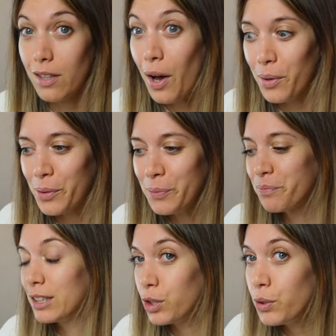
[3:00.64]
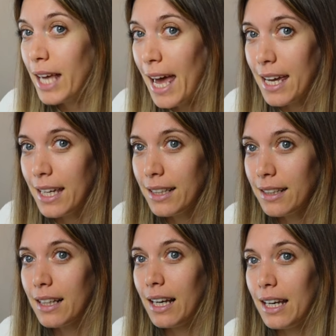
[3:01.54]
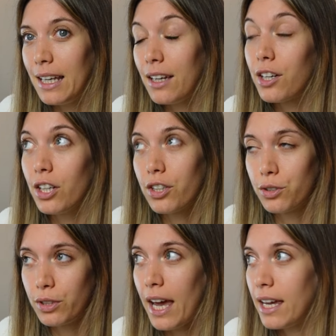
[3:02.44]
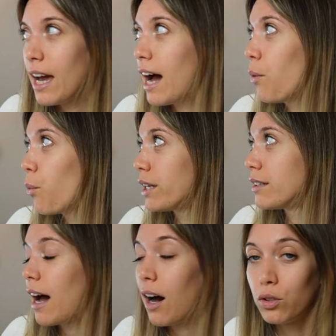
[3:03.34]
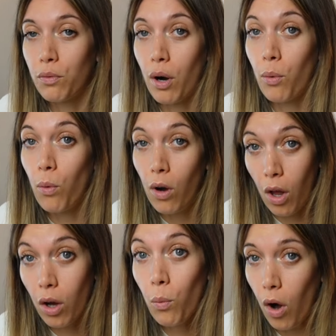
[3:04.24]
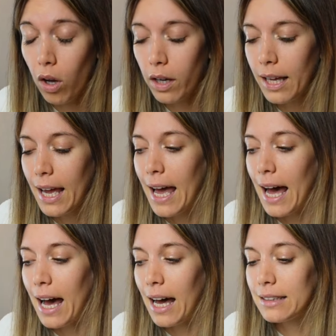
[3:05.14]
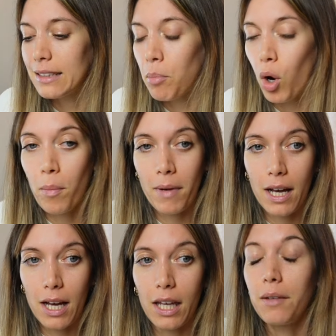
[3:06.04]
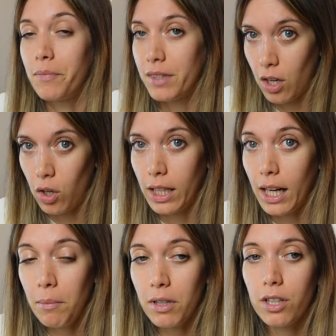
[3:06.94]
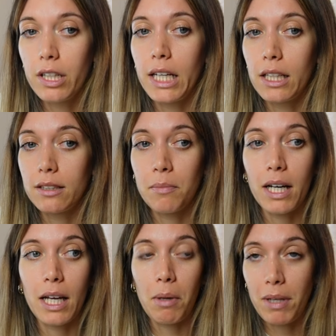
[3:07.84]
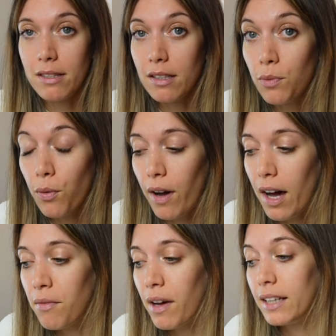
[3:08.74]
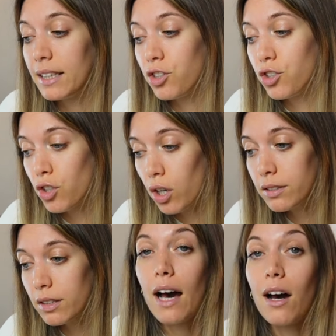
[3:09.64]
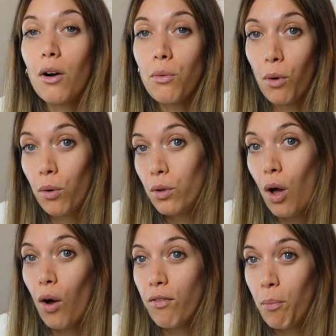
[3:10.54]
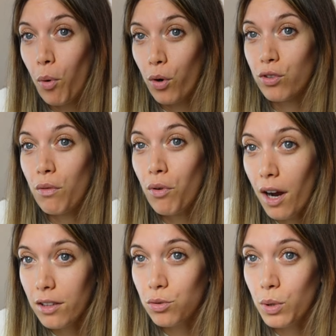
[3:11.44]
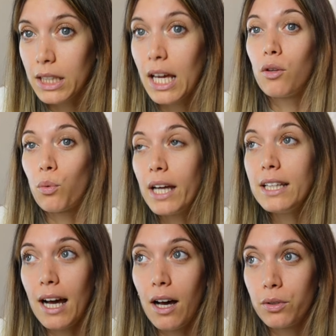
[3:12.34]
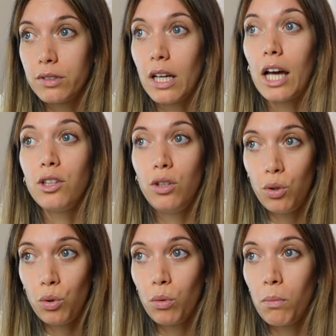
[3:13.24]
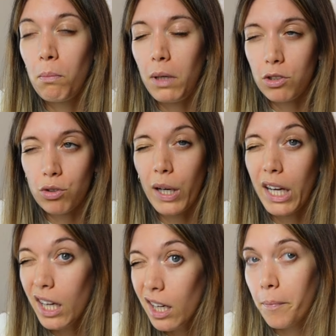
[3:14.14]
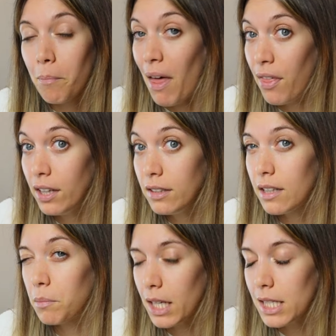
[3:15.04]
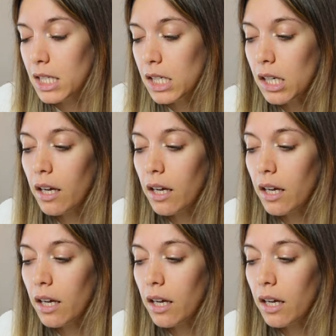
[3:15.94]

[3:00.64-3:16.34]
So today, earlier today, I went out for a long walk and I brought my Seconic light mirror and my Mamiya 645, and I shot a roll of Portra 400 trying out a new metering method that I'm testing.